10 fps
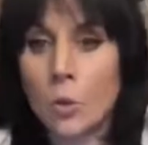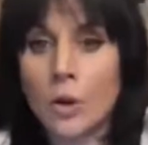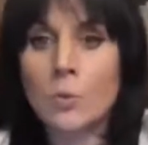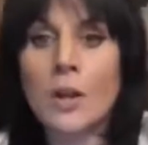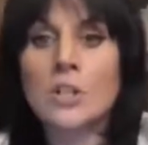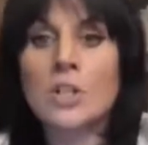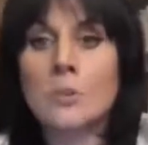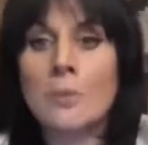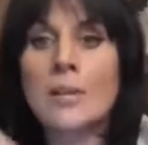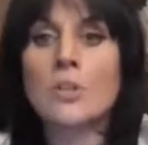the Lord wants
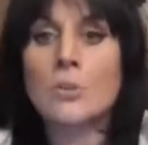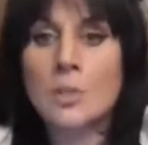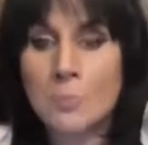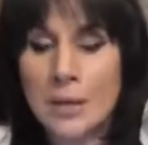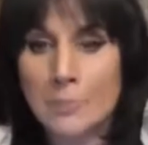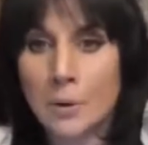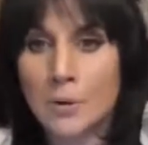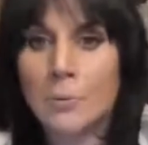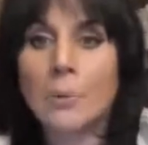to speak to his people.